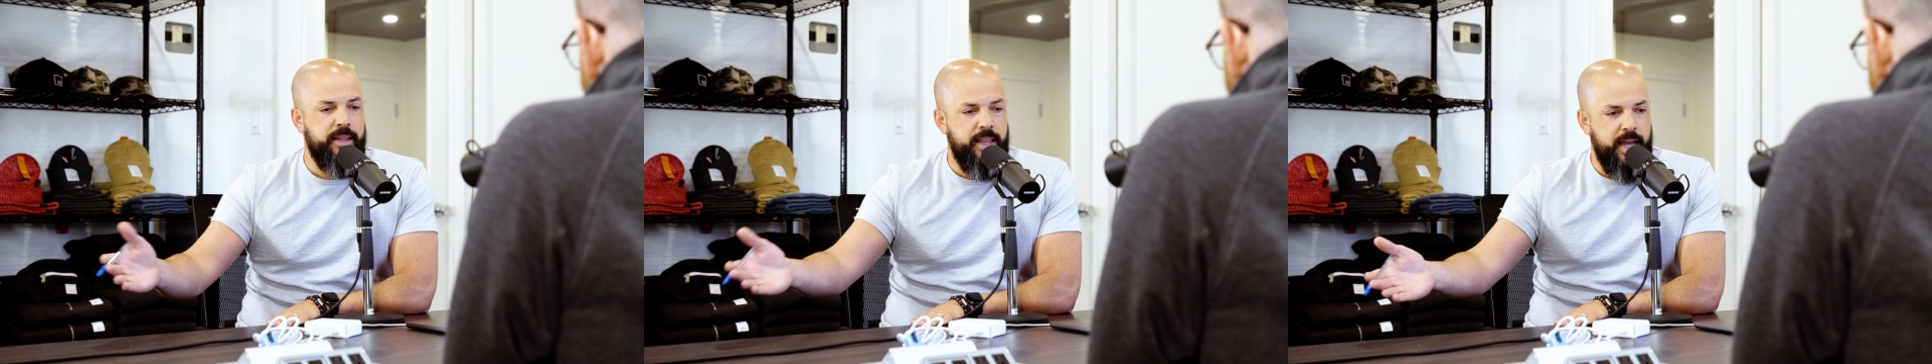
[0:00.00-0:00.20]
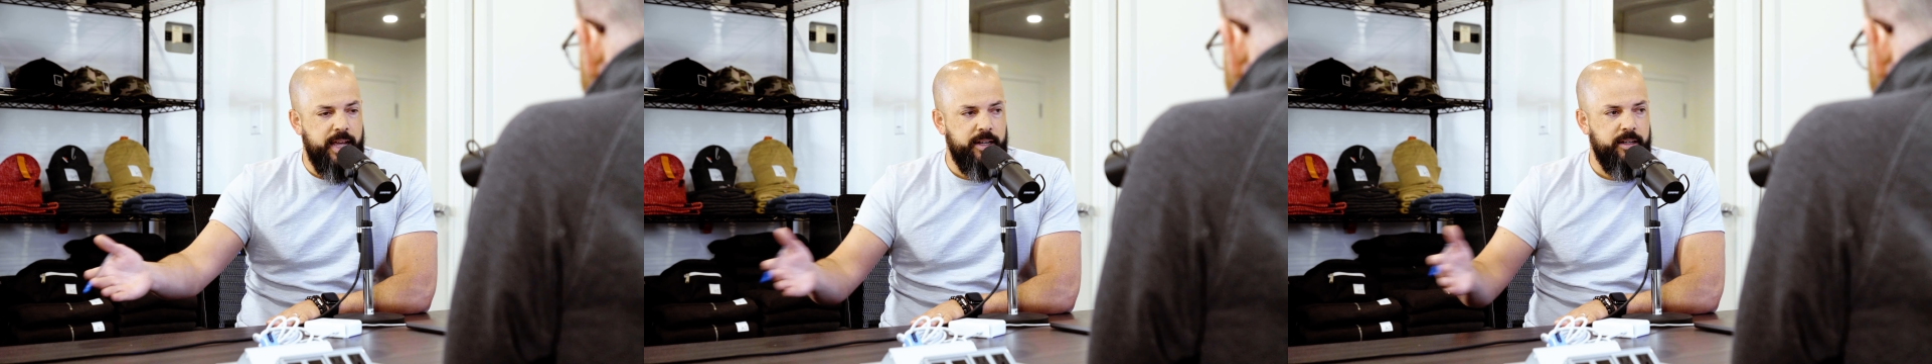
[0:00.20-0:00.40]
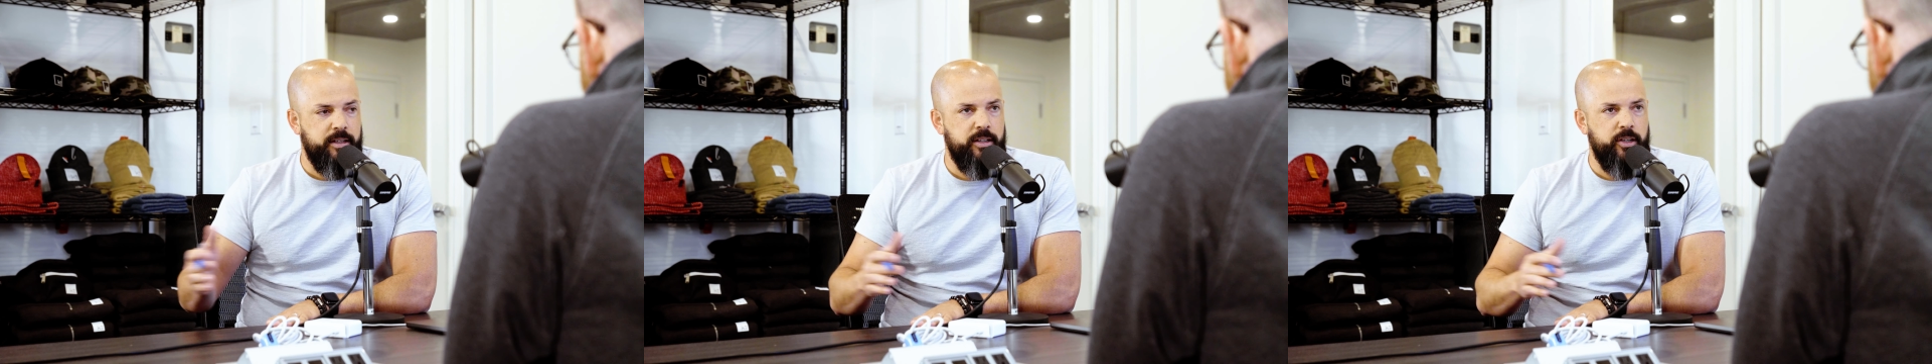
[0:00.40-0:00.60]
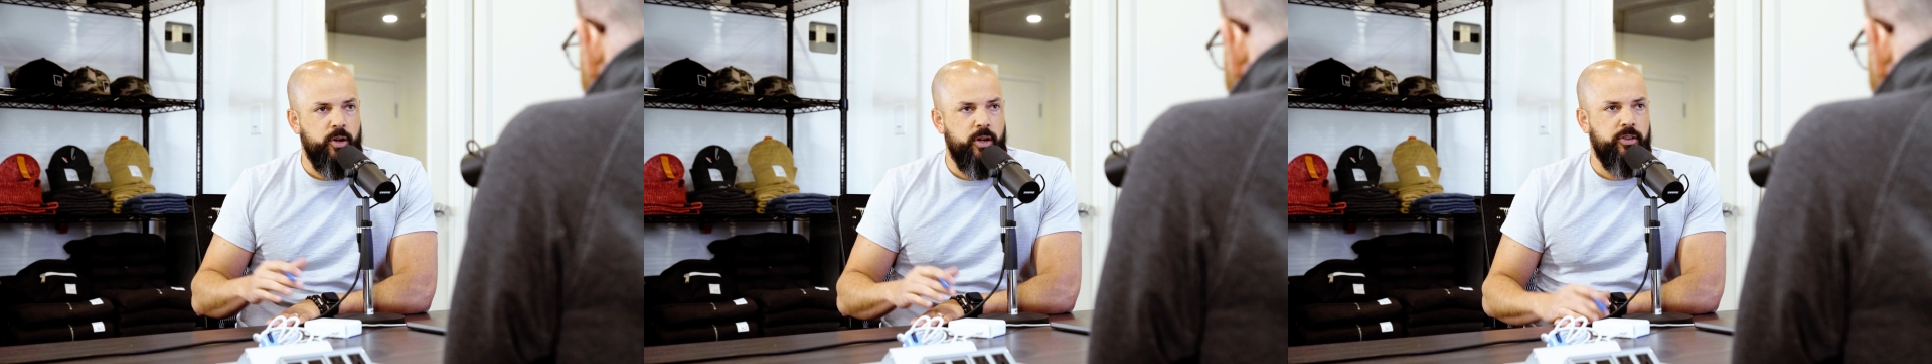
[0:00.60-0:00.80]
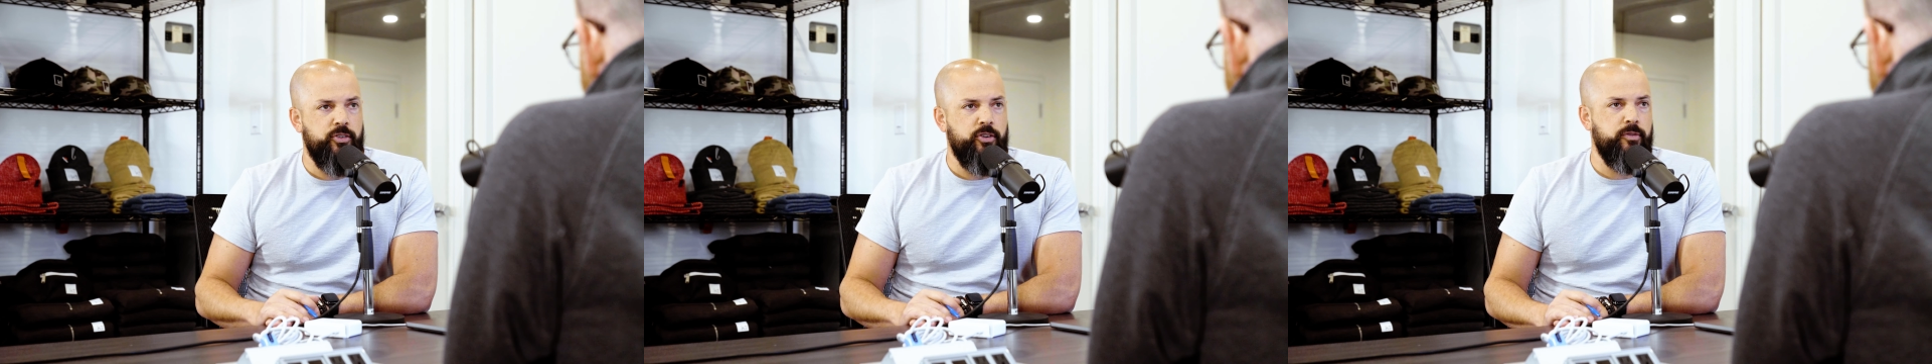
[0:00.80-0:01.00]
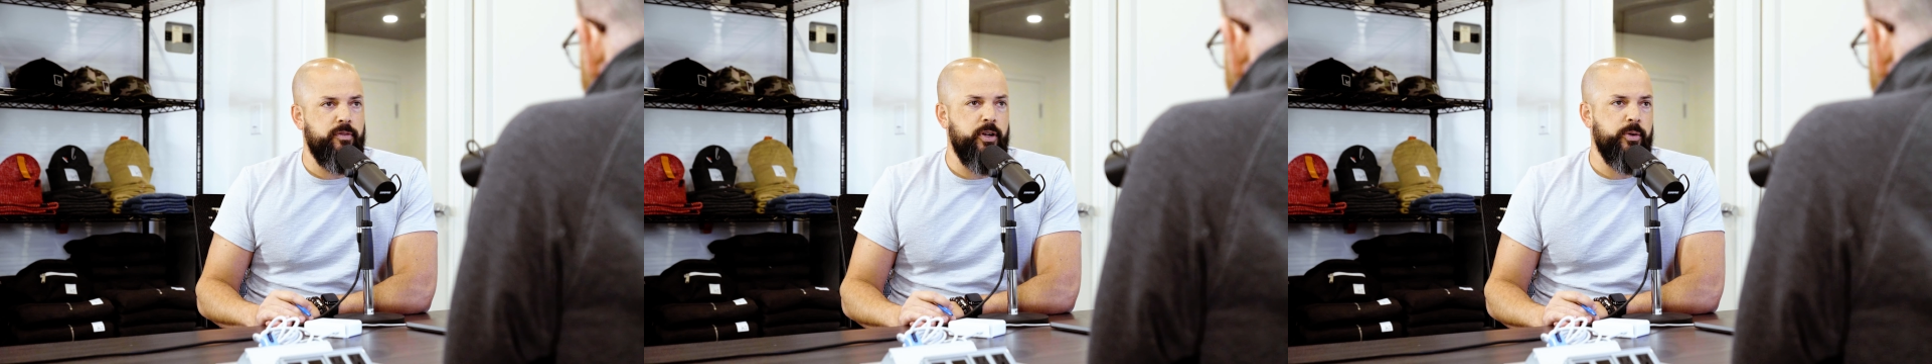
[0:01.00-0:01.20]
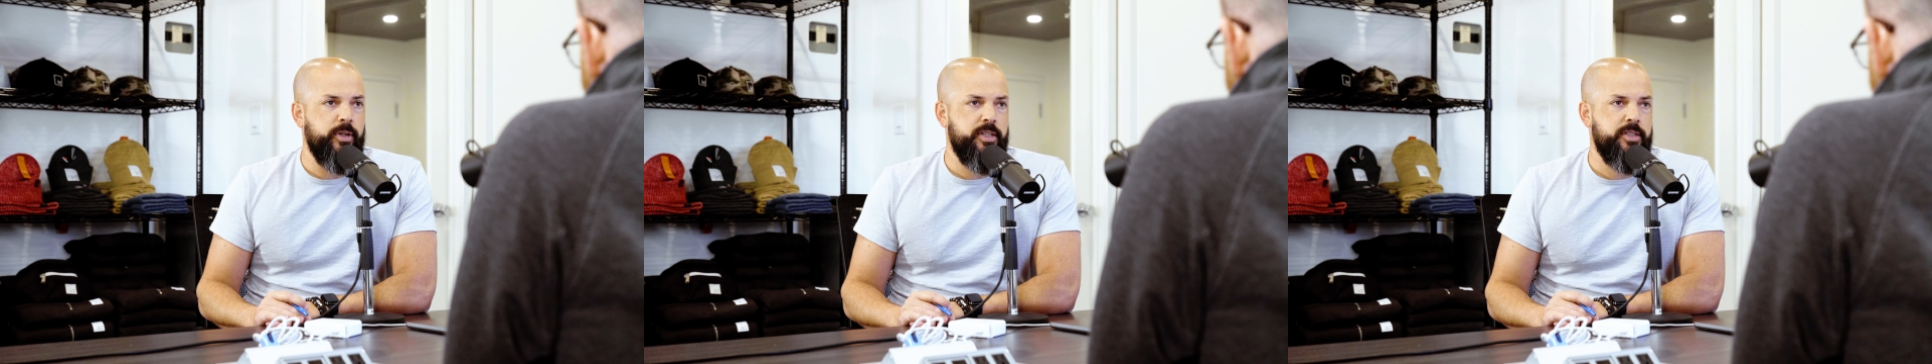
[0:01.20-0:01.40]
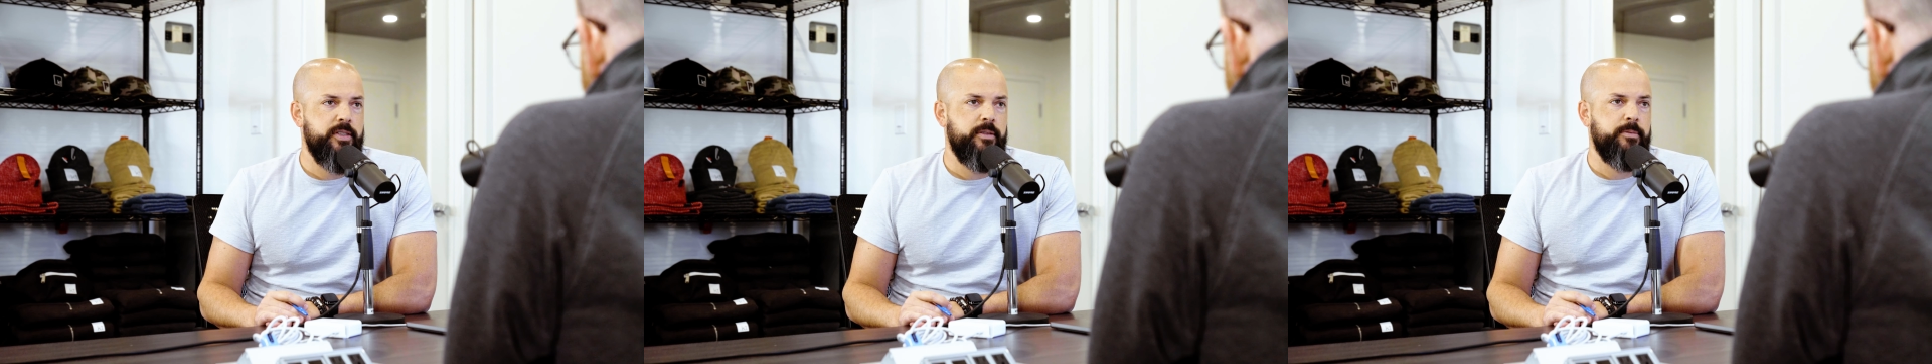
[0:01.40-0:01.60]
then you can serve
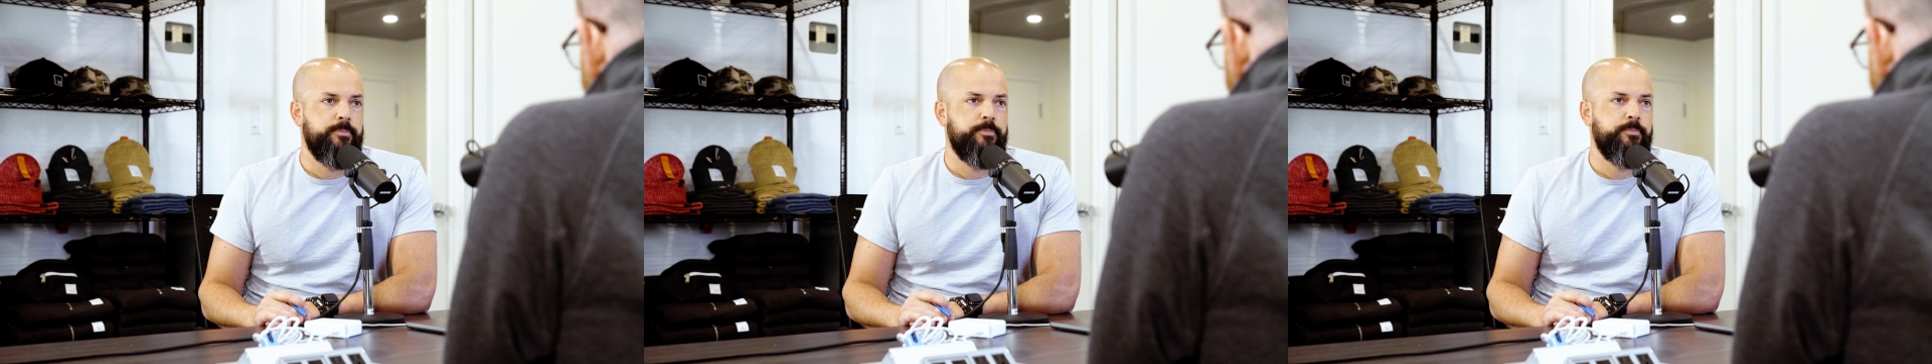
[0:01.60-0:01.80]
notice.